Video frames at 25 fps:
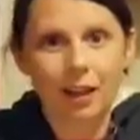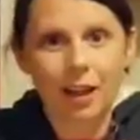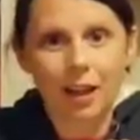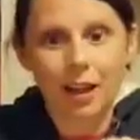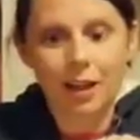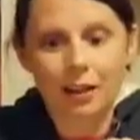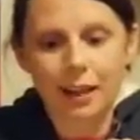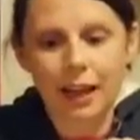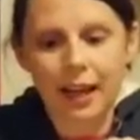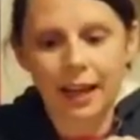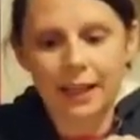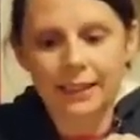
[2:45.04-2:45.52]

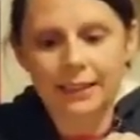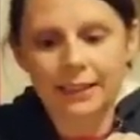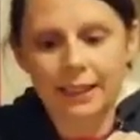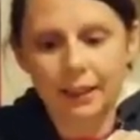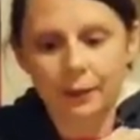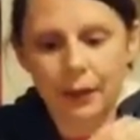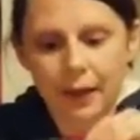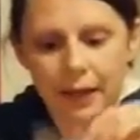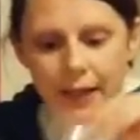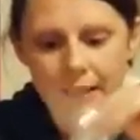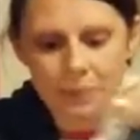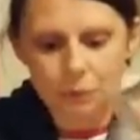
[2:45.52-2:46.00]
Okay,
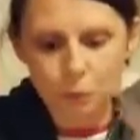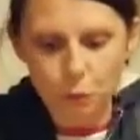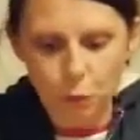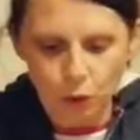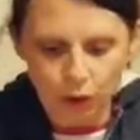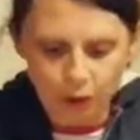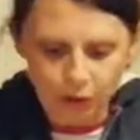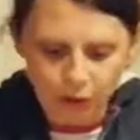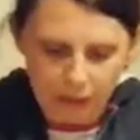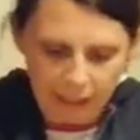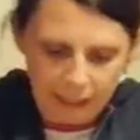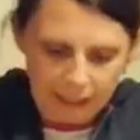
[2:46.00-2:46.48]
so here's
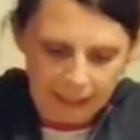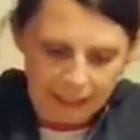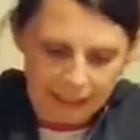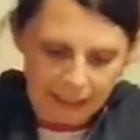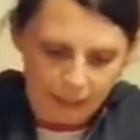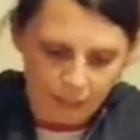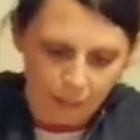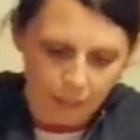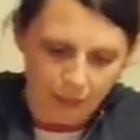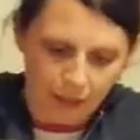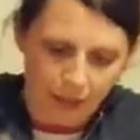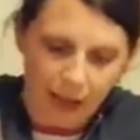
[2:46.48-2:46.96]
one
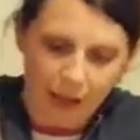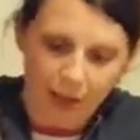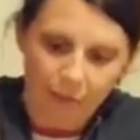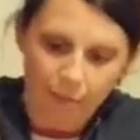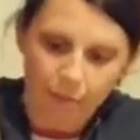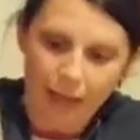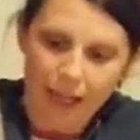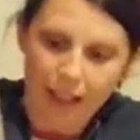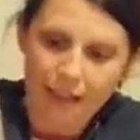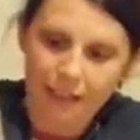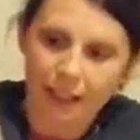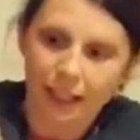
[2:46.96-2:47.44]
that I've
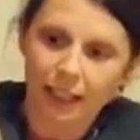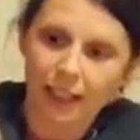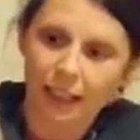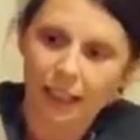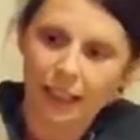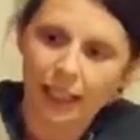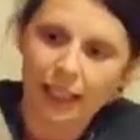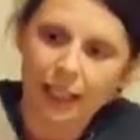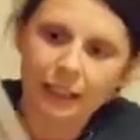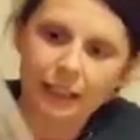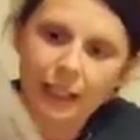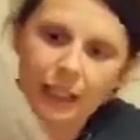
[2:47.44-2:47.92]
made
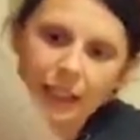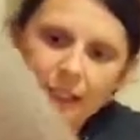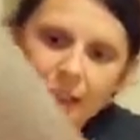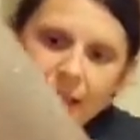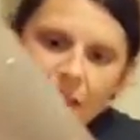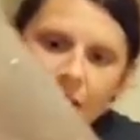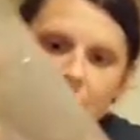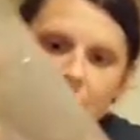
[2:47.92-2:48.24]
earlier, and as you